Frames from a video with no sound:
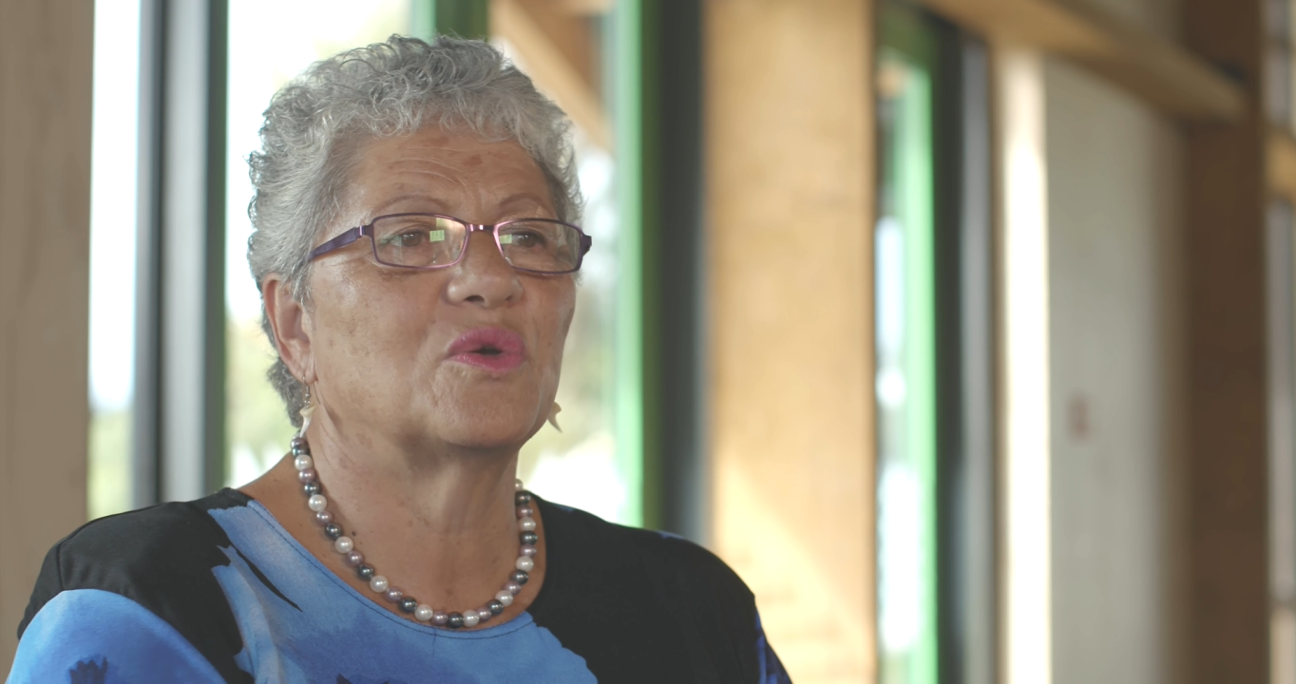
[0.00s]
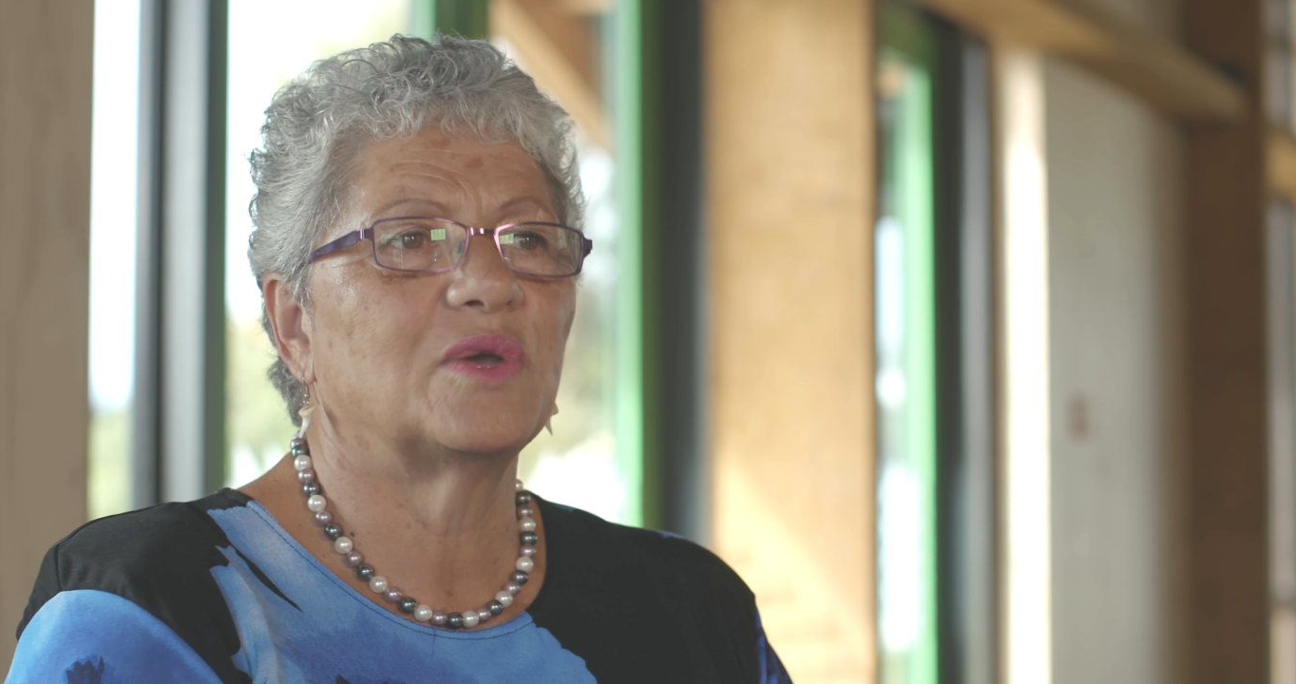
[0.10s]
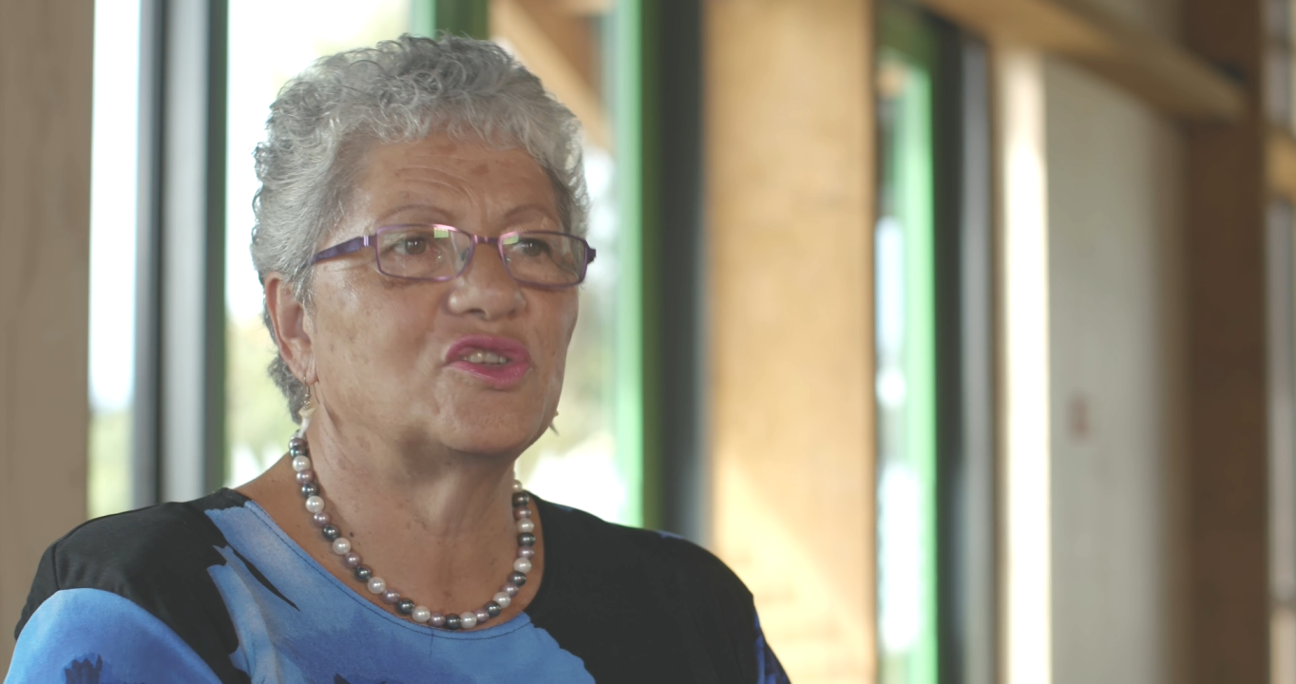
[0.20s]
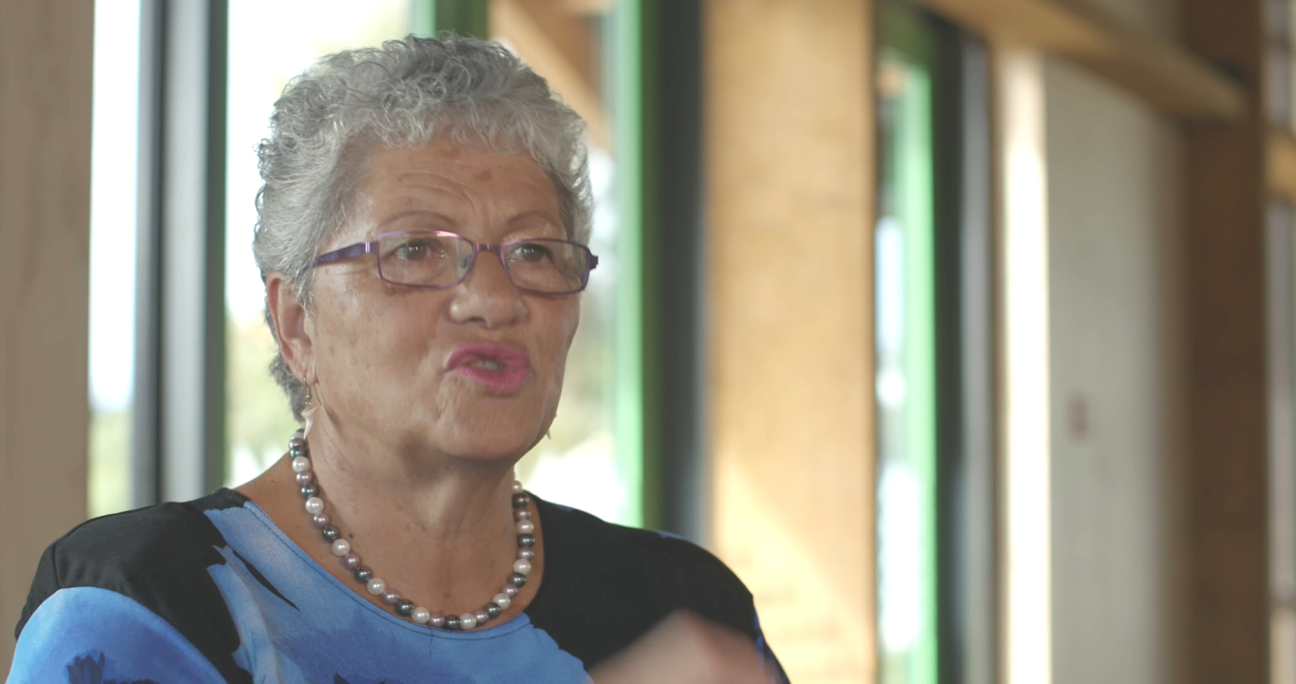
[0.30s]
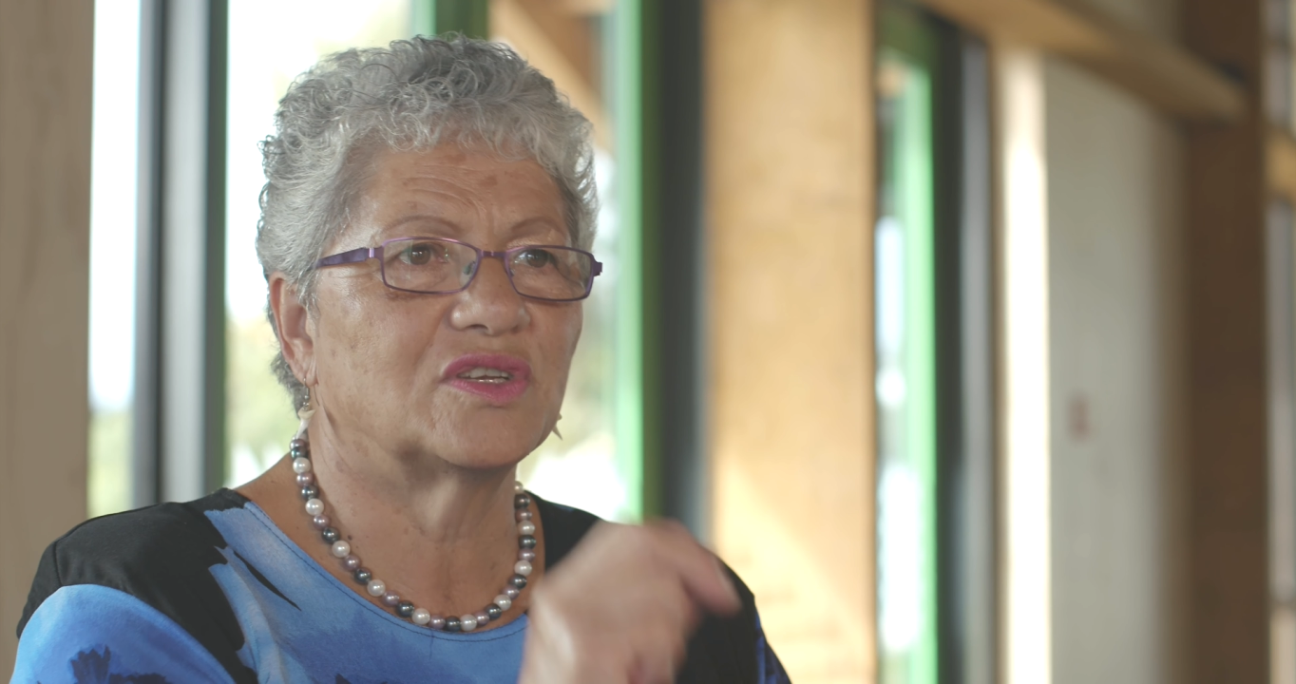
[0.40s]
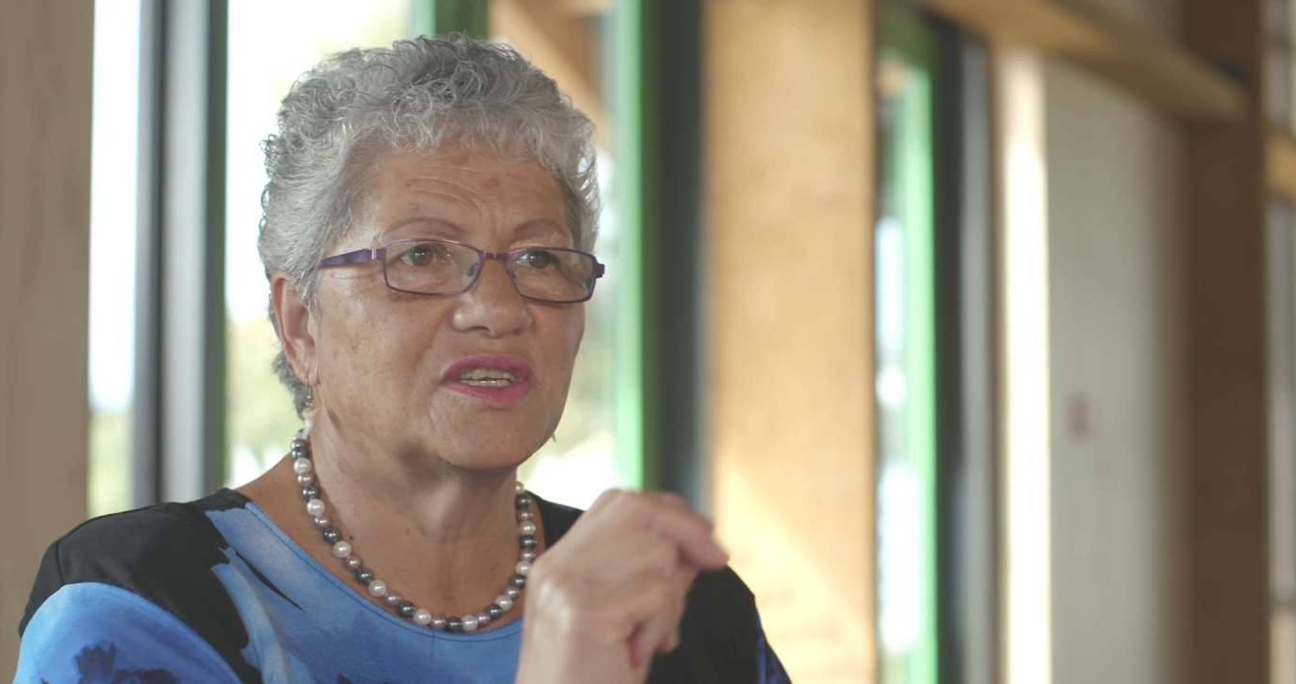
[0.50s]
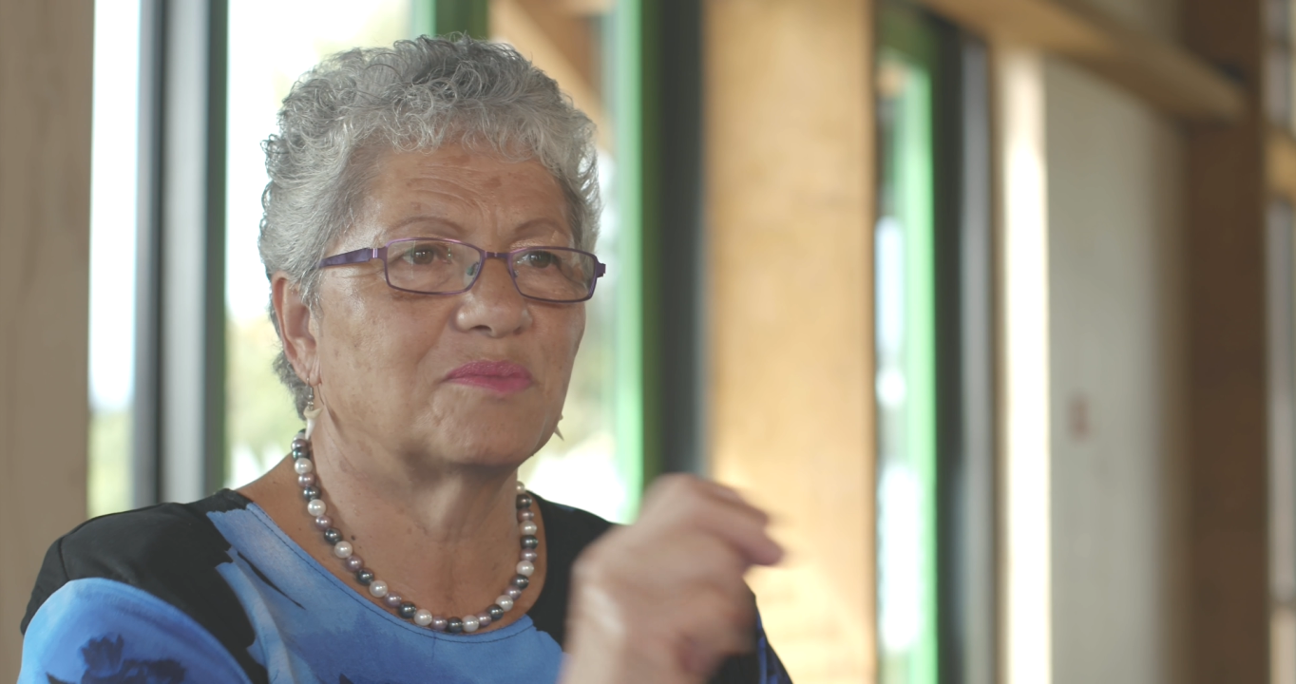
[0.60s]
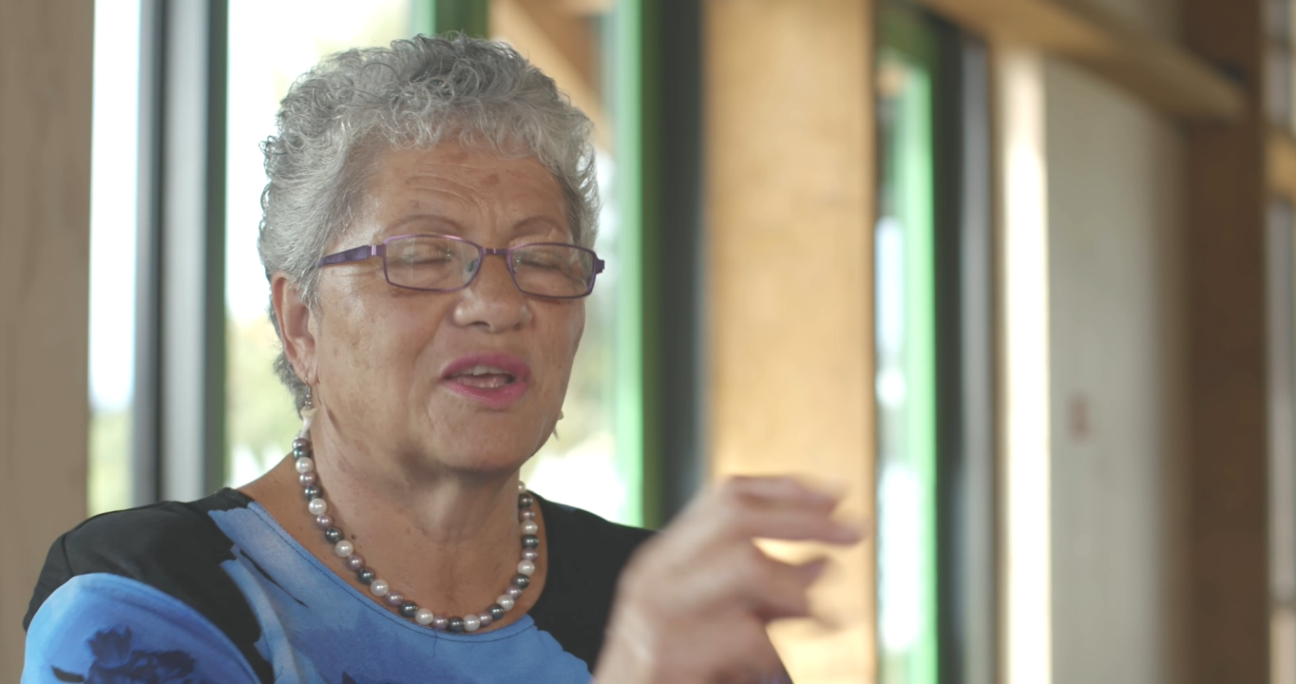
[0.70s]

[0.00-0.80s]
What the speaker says: questions,